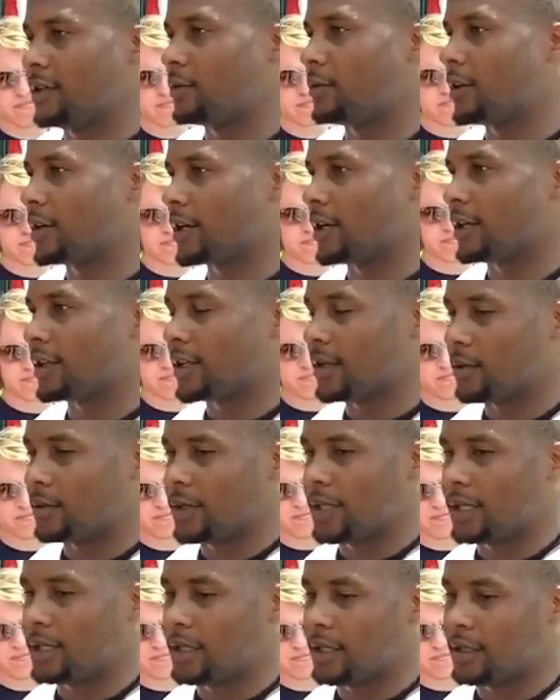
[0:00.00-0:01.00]
it didn't work out that
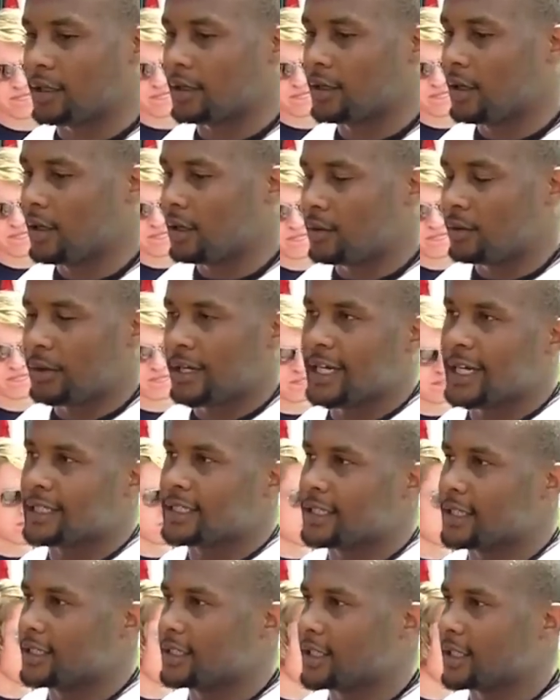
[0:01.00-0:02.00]
way, and we had
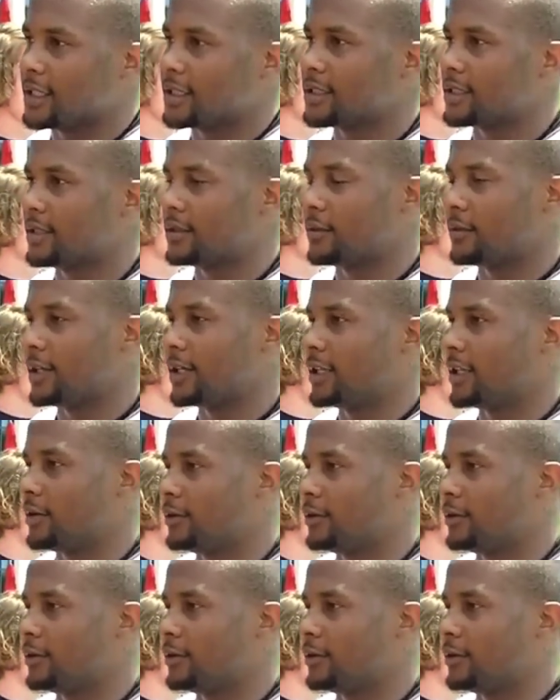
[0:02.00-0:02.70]
to adjust. And the way